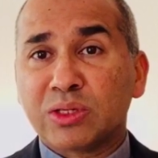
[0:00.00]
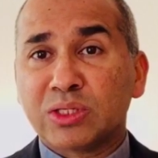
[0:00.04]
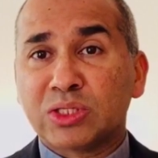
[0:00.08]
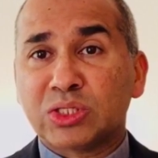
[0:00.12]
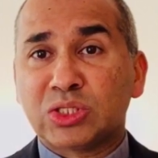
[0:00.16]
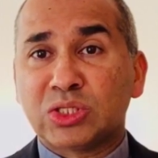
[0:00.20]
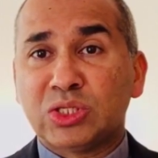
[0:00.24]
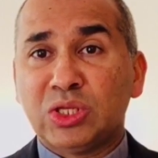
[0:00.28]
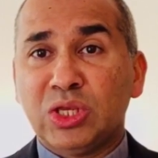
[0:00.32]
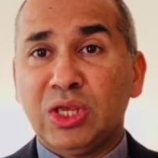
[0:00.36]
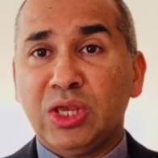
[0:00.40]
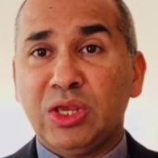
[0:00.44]

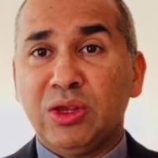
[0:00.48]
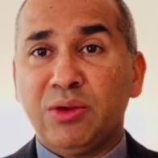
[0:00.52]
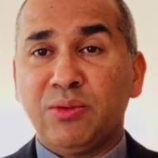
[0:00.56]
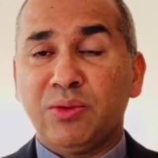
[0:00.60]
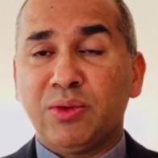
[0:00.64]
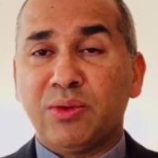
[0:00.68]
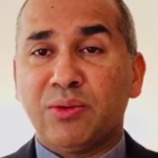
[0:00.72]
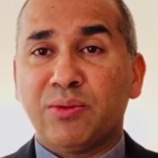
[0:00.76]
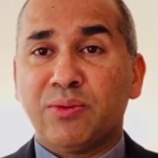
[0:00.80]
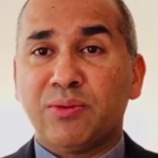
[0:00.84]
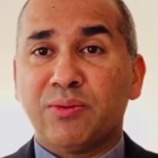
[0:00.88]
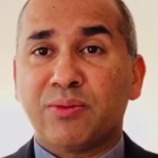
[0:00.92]

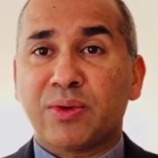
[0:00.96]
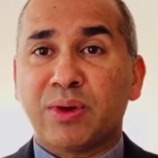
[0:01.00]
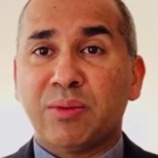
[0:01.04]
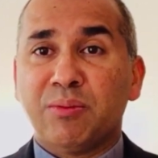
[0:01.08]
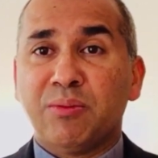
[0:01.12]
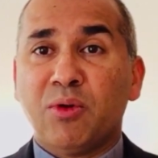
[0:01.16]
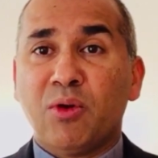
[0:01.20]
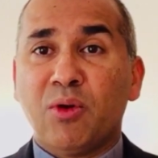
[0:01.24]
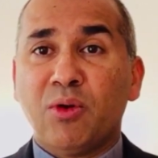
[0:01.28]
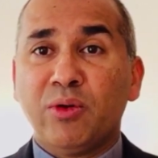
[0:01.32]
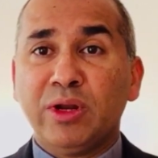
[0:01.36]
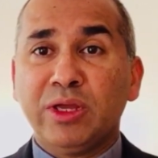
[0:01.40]
received
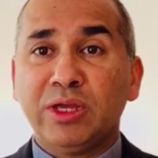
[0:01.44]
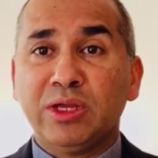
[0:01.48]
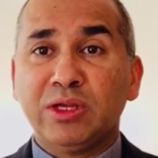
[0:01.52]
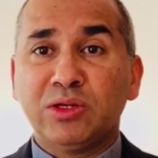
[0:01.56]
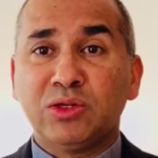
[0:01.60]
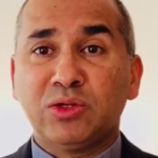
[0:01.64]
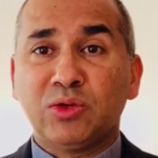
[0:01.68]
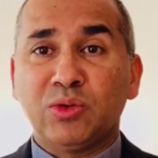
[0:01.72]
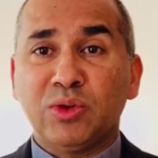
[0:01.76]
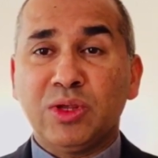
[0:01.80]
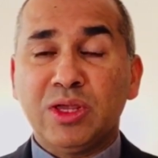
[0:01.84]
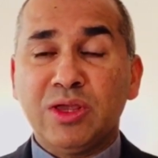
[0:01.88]
from
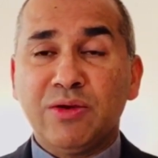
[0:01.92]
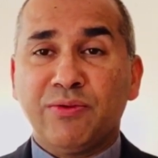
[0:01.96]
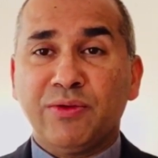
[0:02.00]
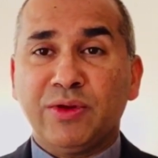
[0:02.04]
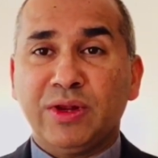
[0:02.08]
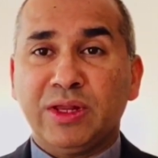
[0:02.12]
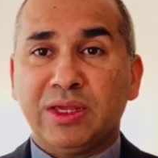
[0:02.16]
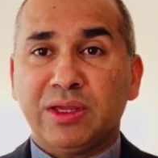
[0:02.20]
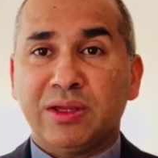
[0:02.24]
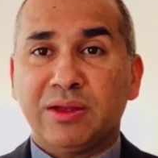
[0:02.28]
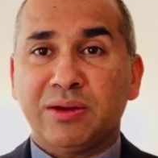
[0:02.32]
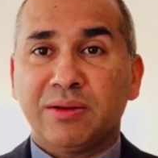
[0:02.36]
morning to
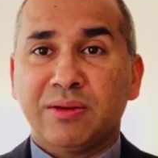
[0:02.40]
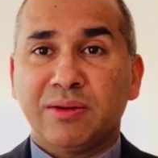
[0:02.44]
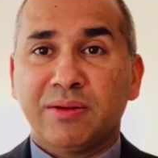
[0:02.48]
evening.